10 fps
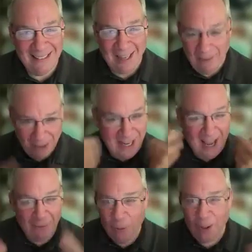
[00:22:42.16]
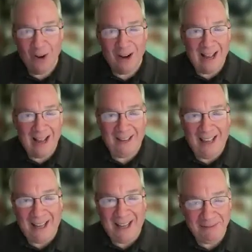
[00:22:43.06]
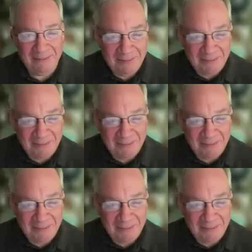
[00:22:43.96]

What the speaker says: And I'm just kind of wondering out loud.